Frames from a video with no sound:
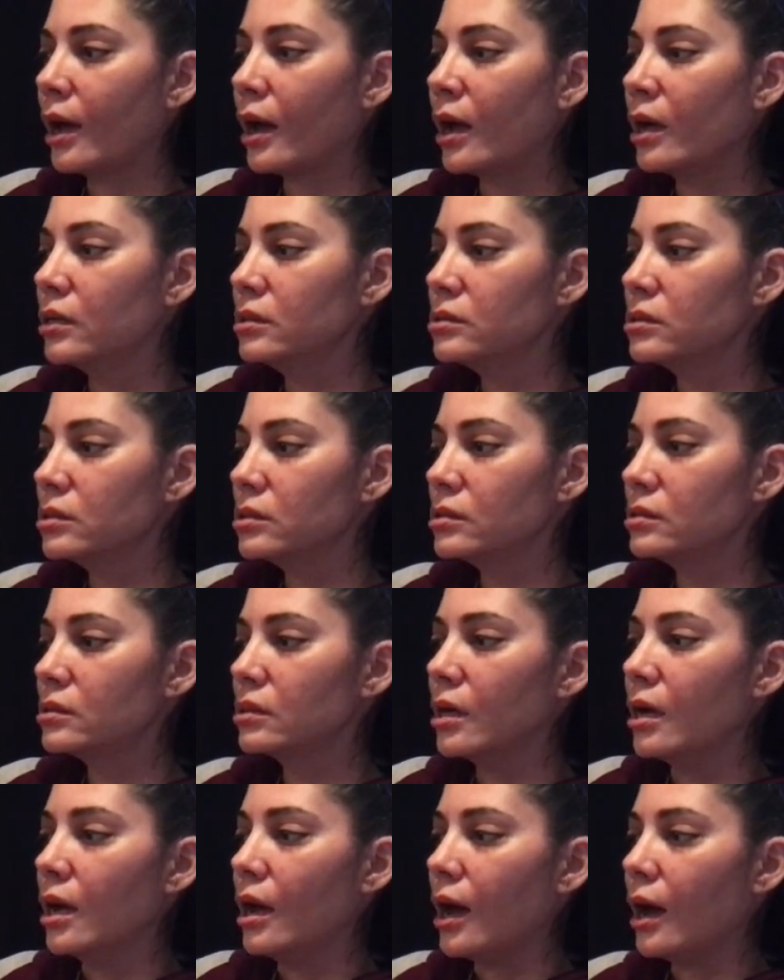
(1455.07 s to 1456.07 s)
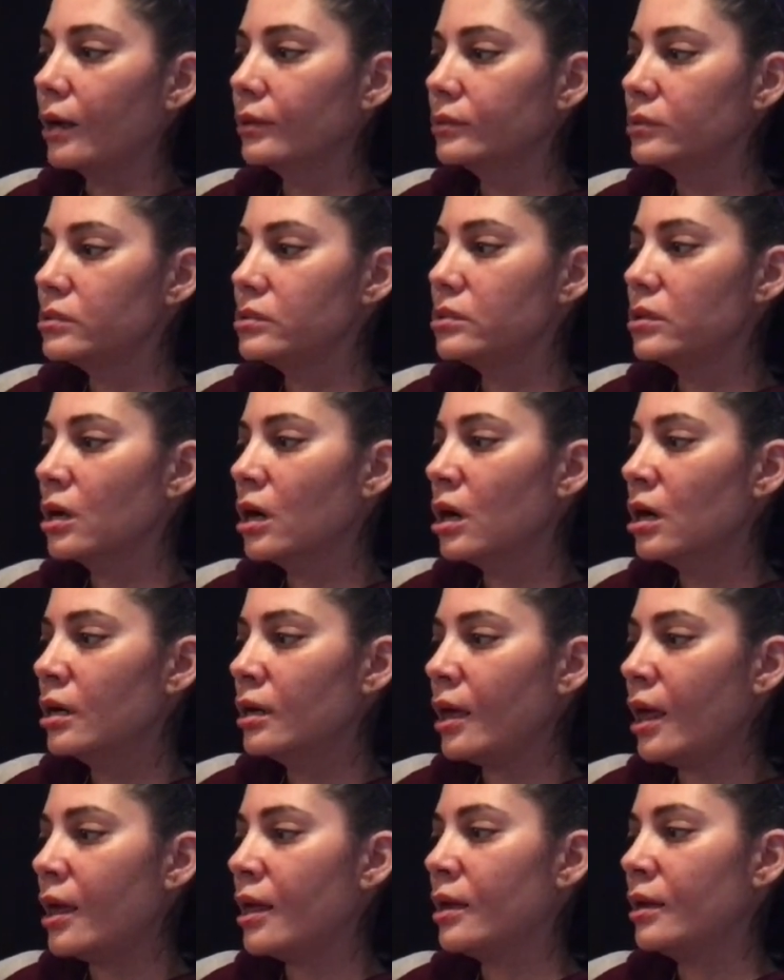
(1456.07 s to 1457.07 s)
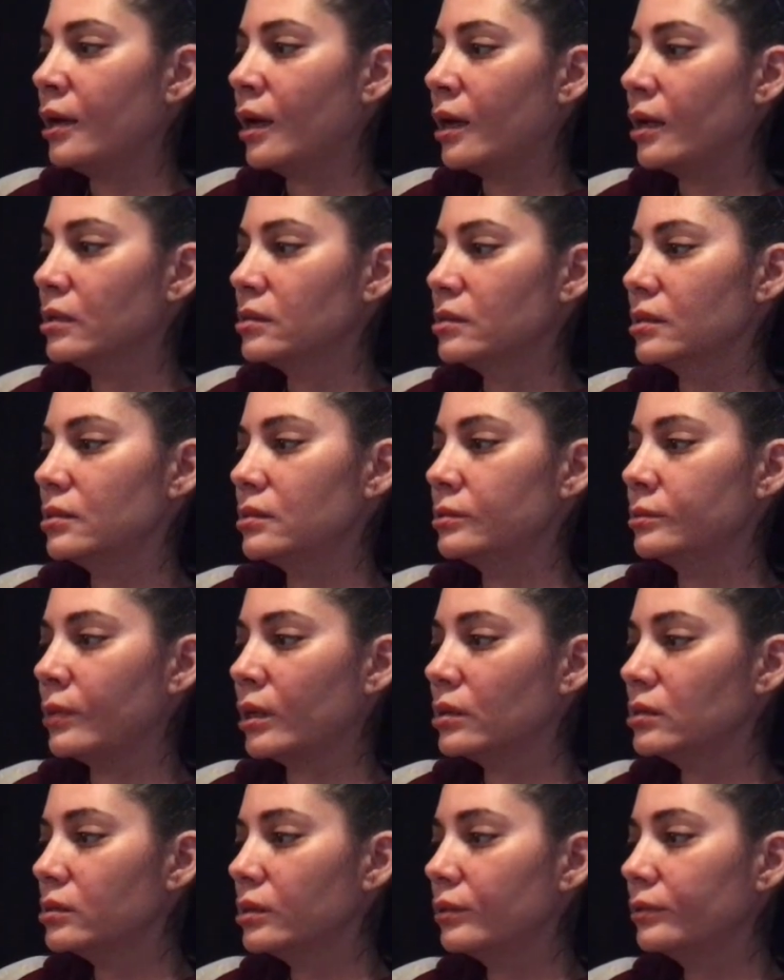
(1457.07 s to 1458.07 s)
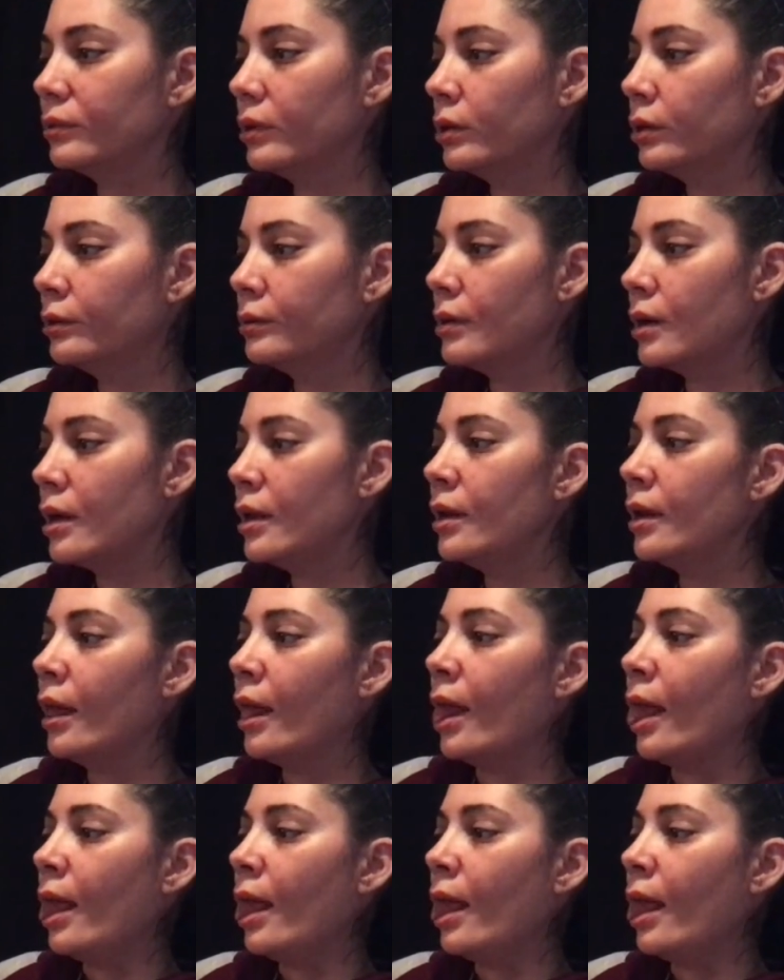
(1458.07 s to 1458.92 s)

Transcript: I was young, and I said to myself, you know what?